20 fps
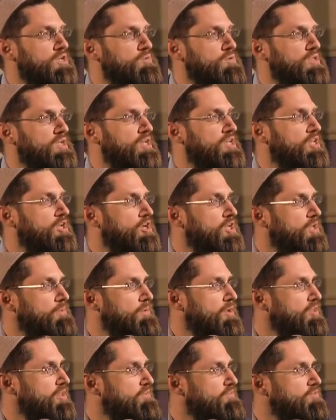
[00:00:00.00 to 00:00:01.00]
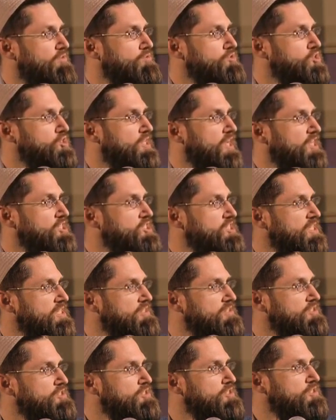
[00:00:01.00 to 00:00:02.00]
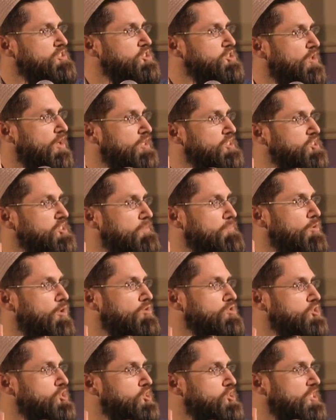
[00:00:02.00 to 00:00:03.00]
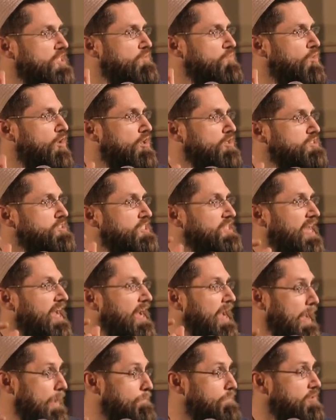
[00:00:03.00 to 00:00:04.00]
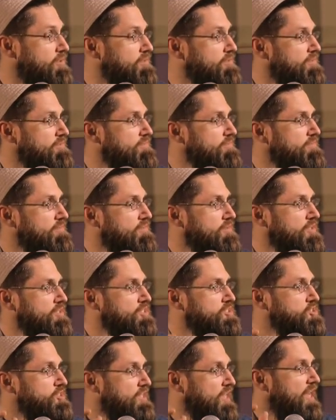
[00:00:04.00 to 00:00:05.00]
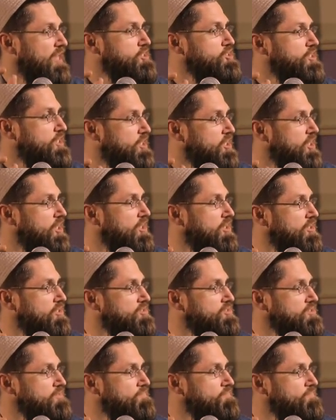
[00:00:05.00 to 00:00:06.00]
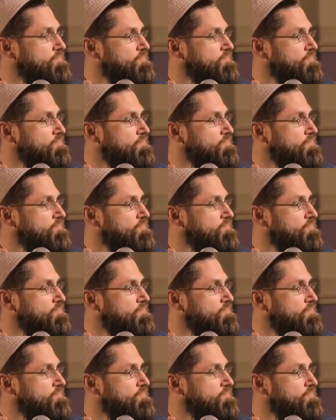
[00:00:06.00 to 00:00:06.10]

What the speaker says: when they learn about their future, they actually subconsciously work to that happen, so that actually occurs.